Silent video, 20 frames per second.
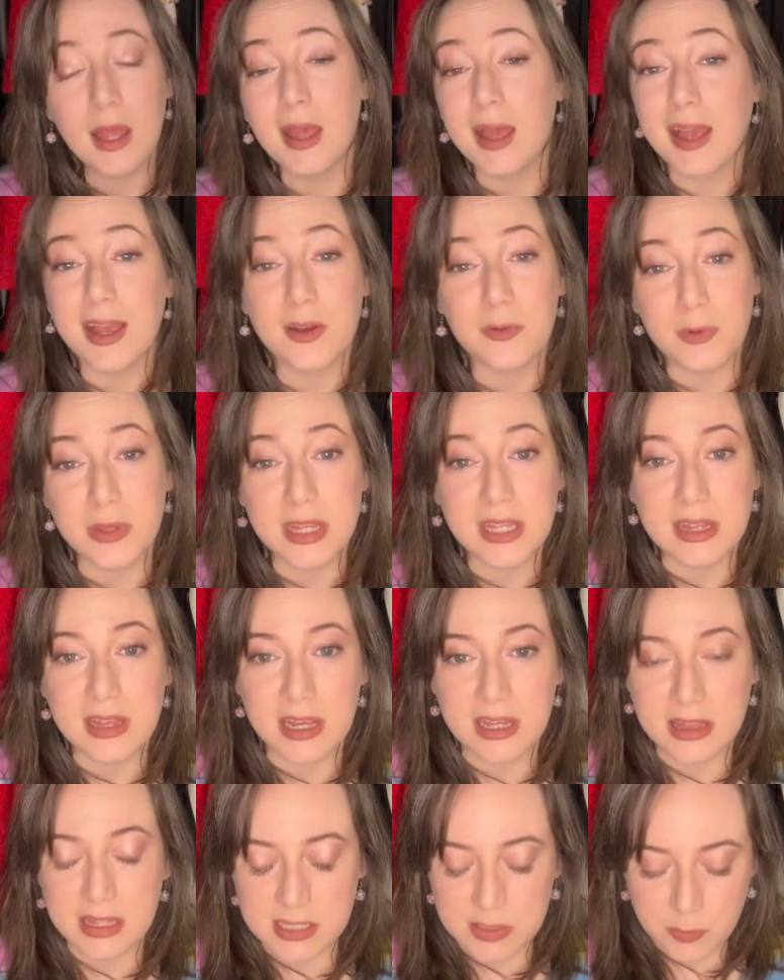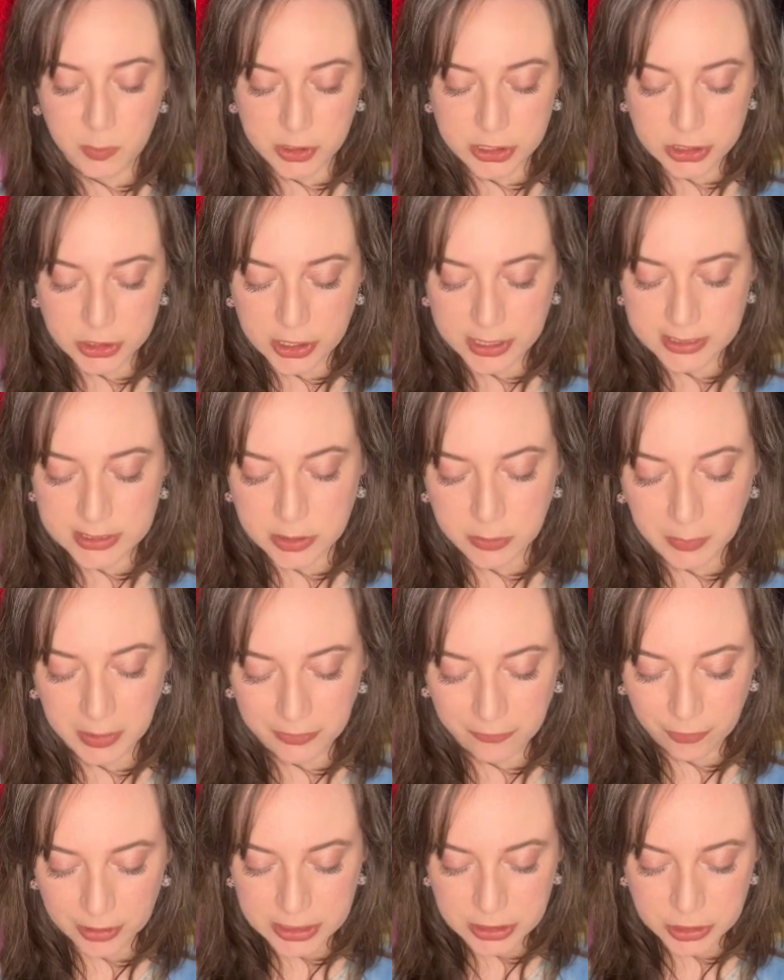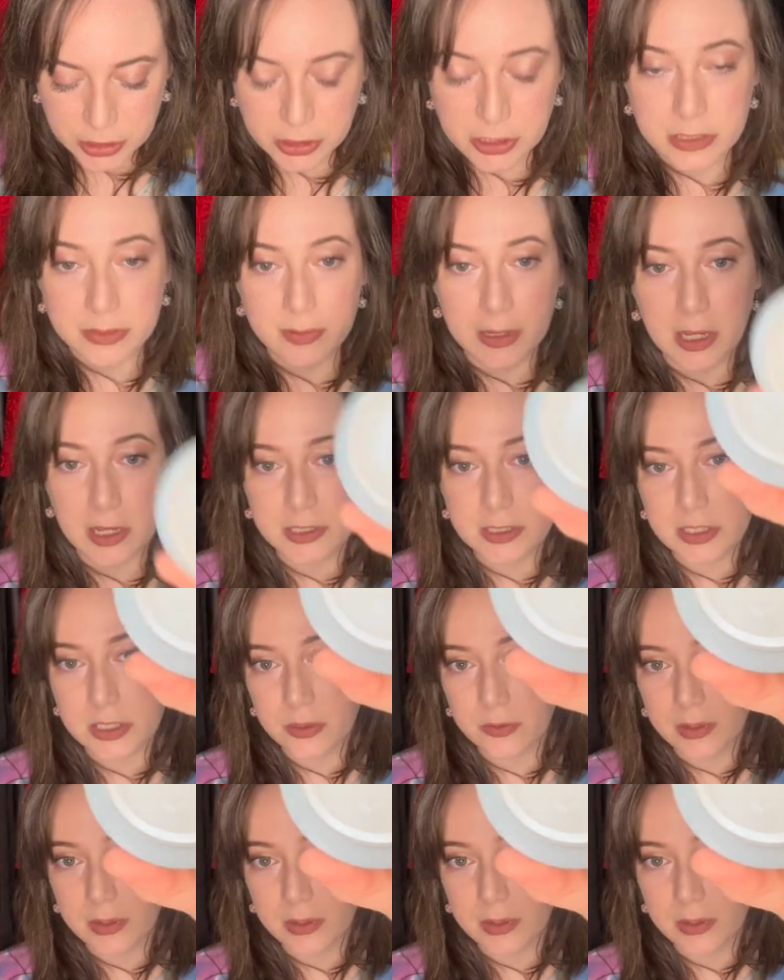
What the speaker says: I really like this moisturizer. My friend turned me on to